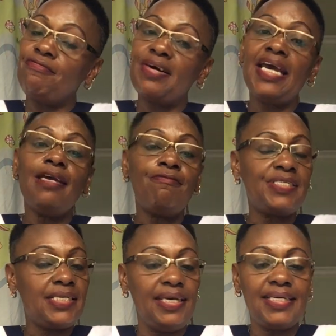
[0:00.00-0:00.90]
5,
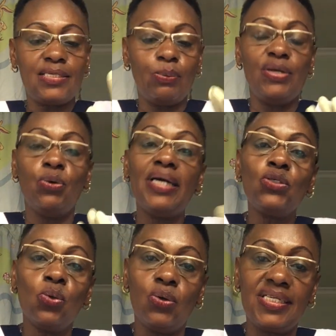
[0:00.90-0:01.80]
6, when you want to
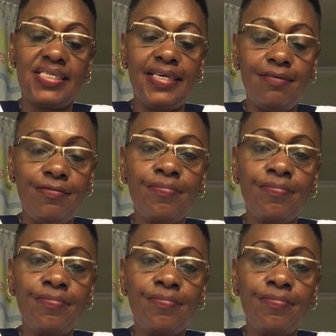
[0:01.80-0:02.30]
conceive,